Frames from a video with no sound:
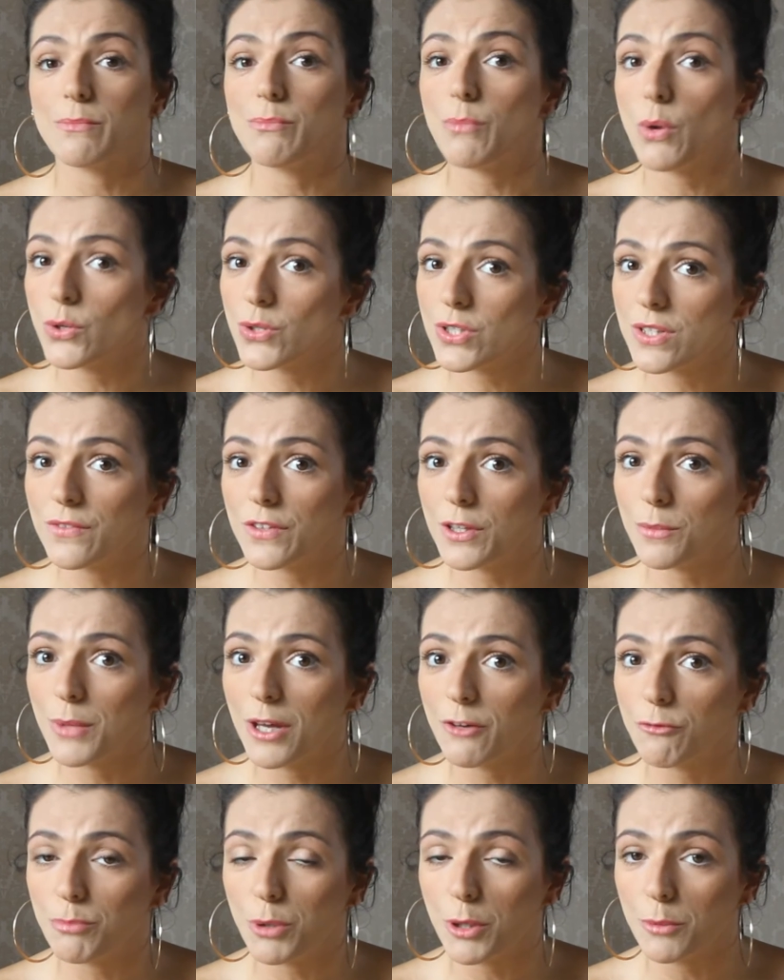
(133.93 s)
Most of them
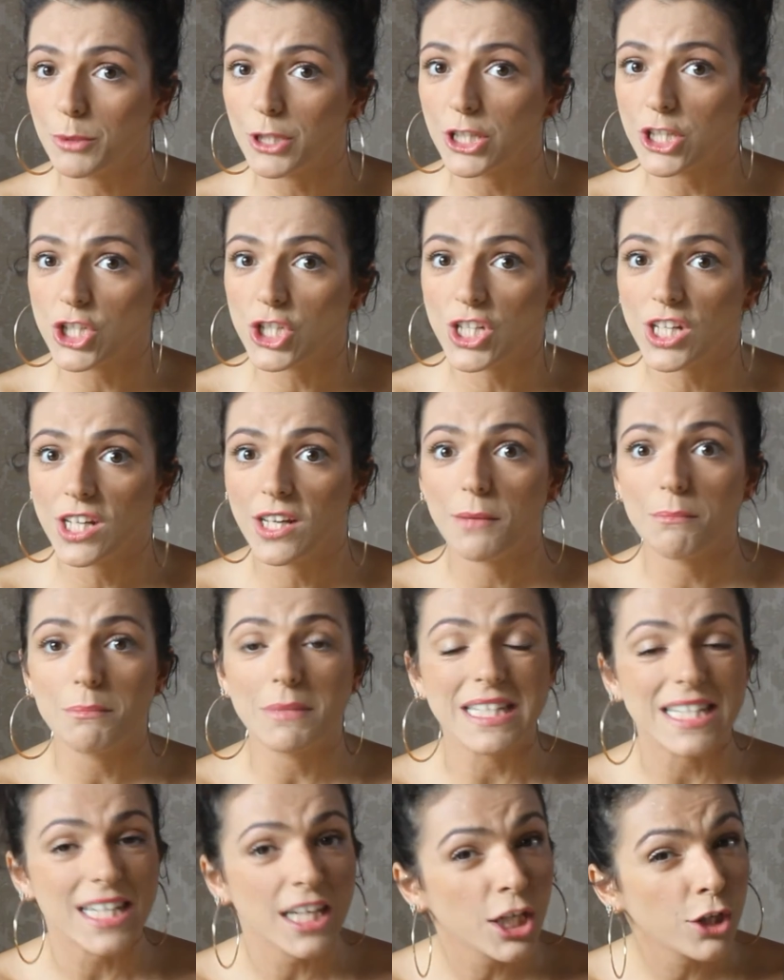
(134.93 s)
have published
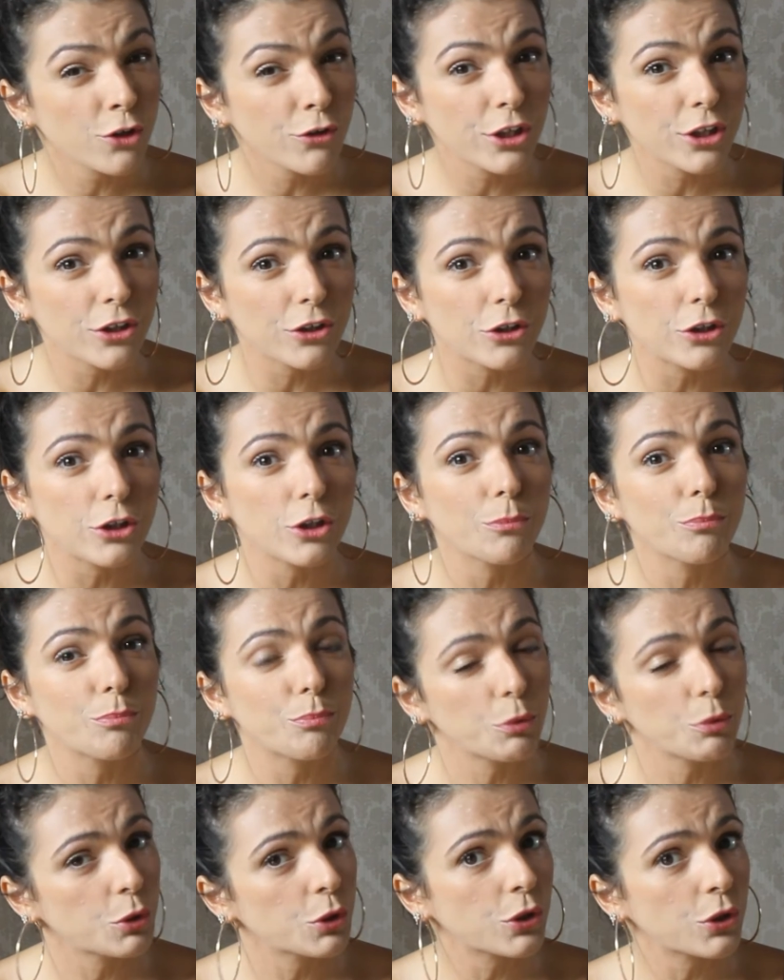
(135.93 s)
material,
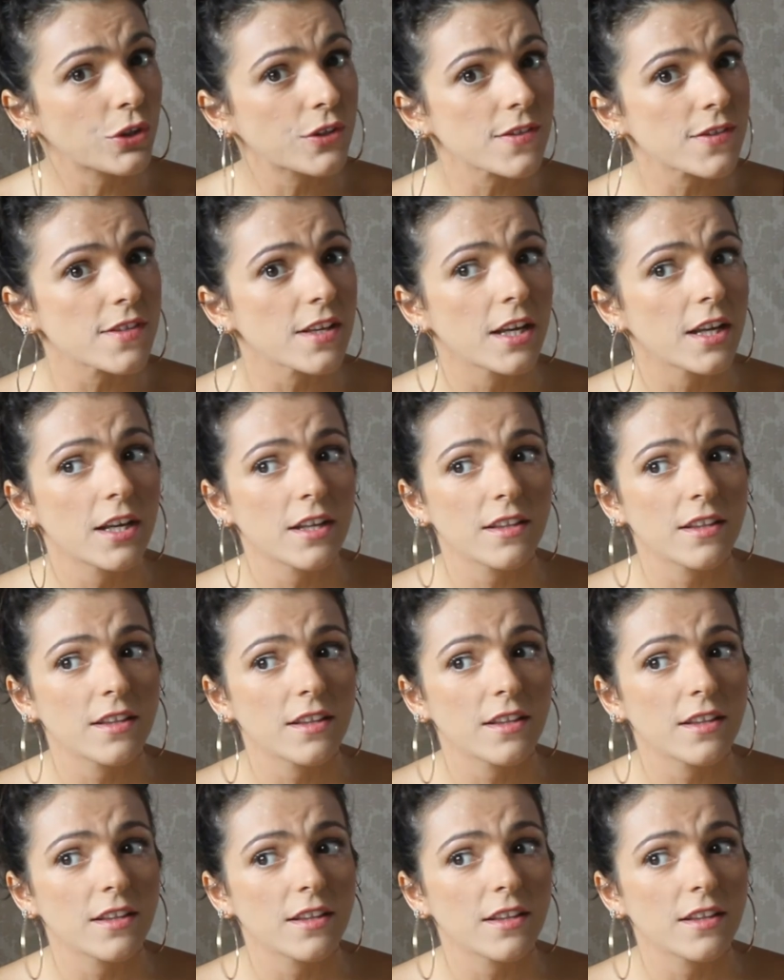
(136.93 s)
books.